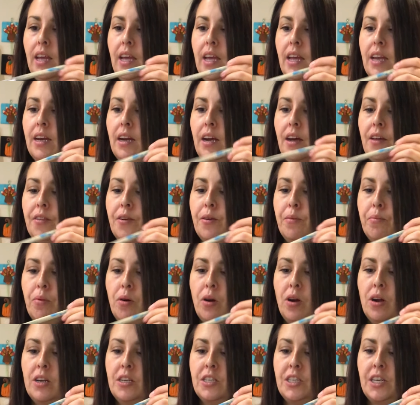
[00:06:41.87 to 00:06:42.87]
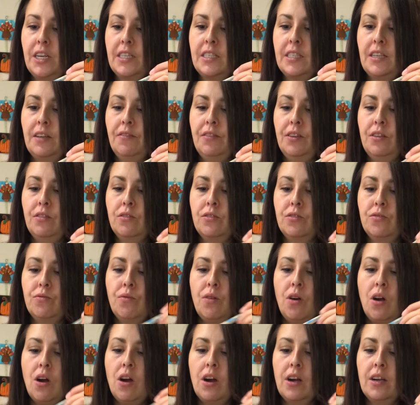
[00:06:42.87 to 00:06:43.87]
In other projects, I've used
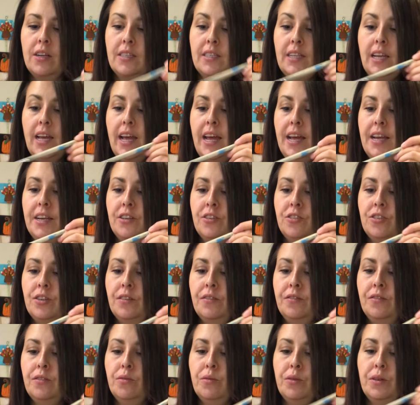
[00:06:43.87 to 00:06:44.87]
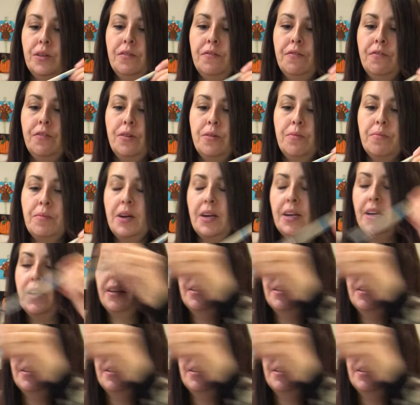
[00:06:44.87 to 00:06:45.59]
rocks and driftwood for my